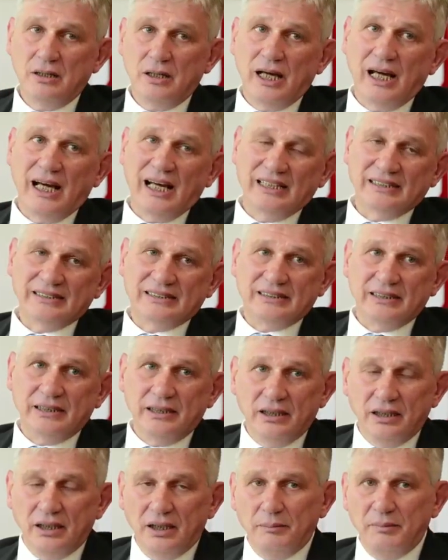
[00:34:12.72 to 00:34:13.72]
this can be
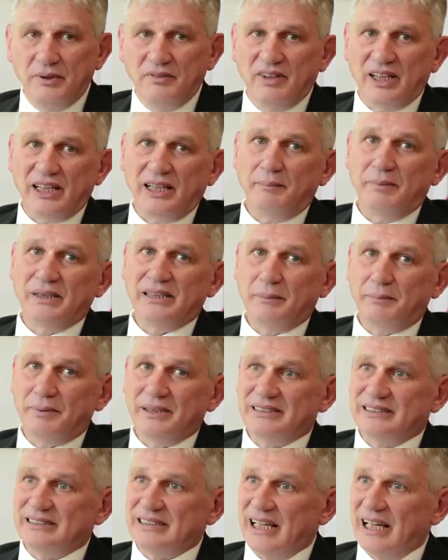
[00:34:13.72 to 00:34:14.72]
done by
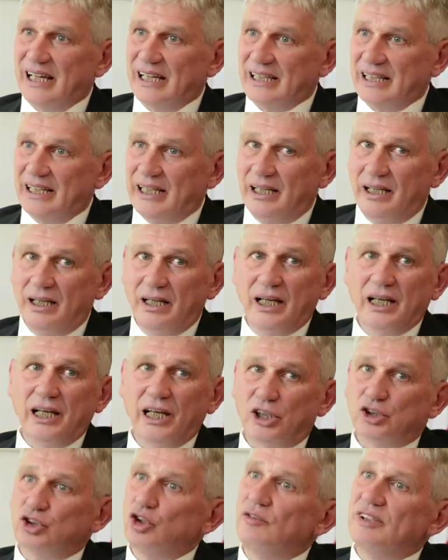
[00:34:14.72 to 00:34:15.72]
private
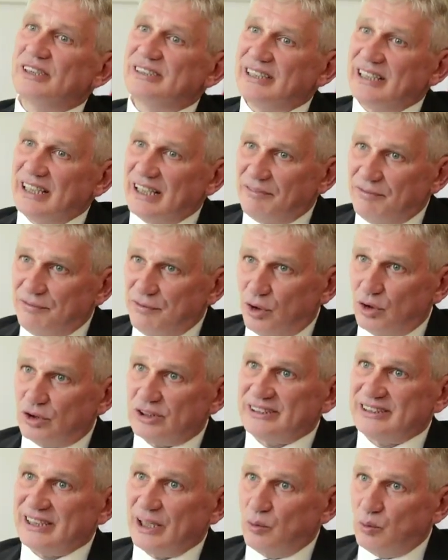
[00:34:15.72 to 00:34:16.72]
schools too,
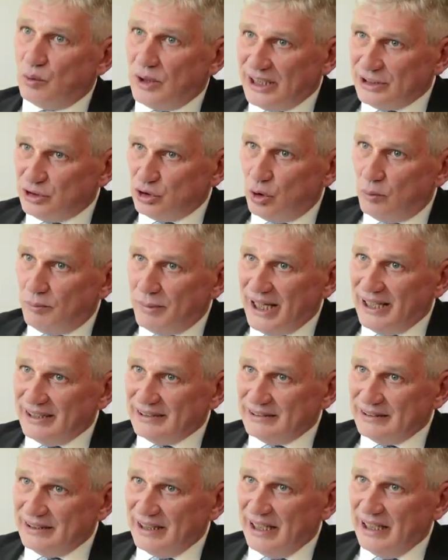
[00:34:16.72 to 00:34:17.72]
not only by
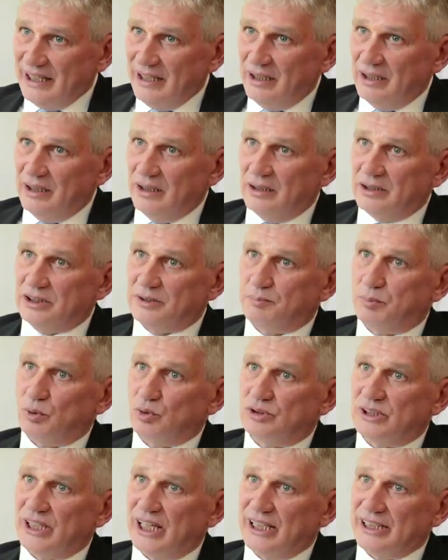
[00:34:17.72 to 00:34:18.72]
public
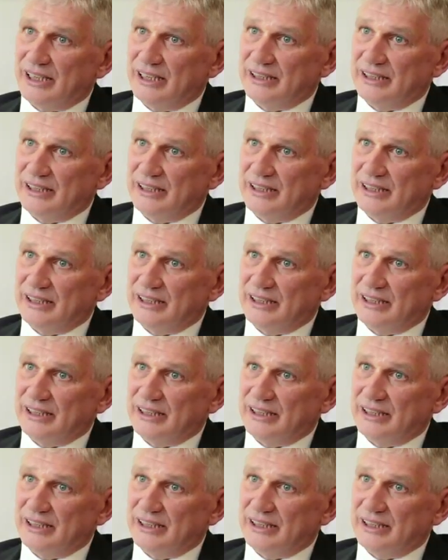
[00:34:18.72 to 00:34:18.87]
schools.